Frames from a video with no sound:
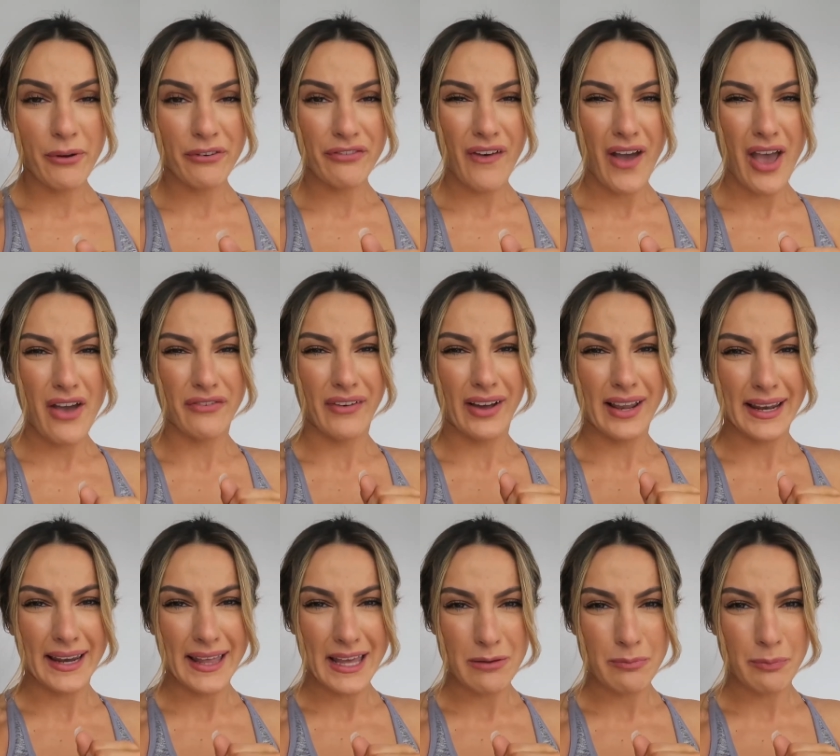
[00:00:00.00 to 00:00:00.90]
prefer if
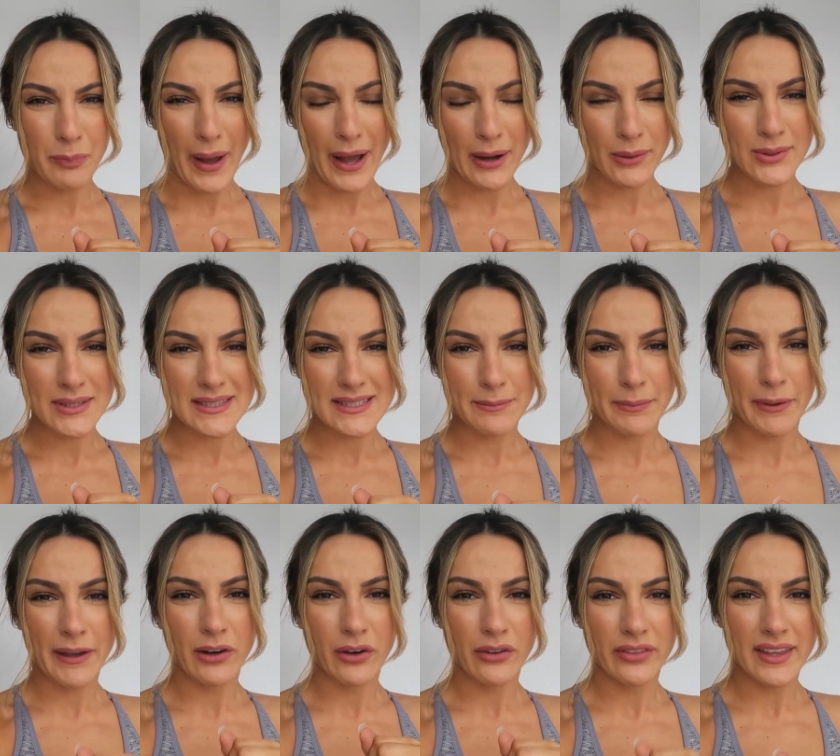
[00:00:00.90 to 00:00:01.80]
I lean backwards a
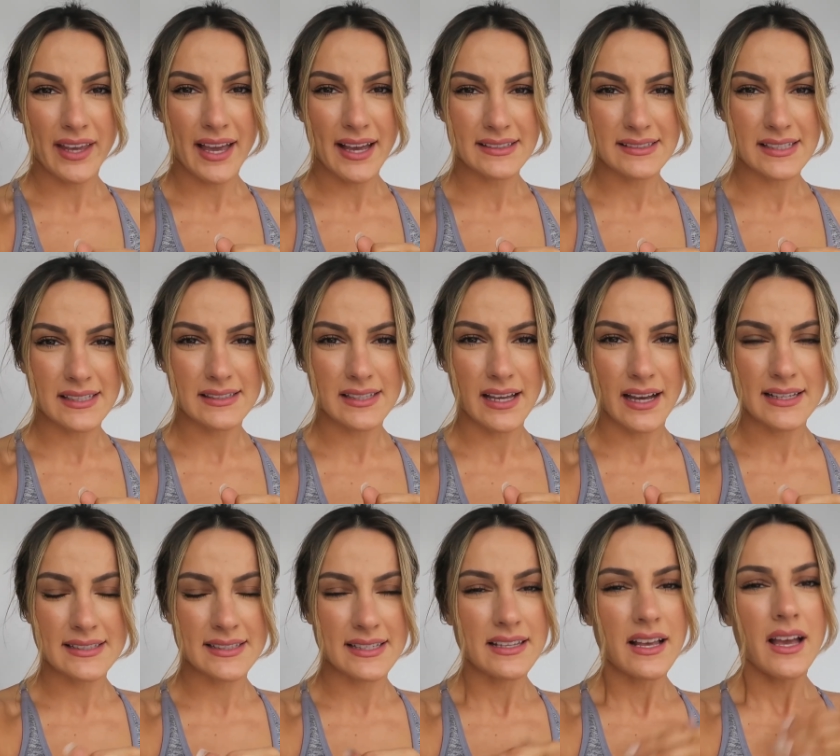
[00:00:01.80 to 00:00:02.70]
bit on the
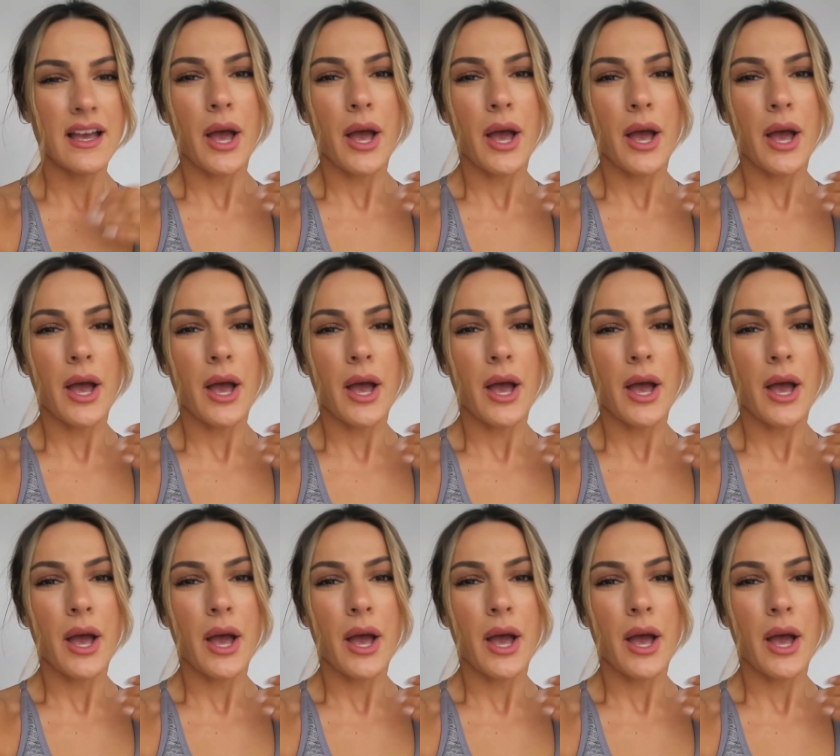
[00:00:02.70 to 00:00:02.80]
exercise,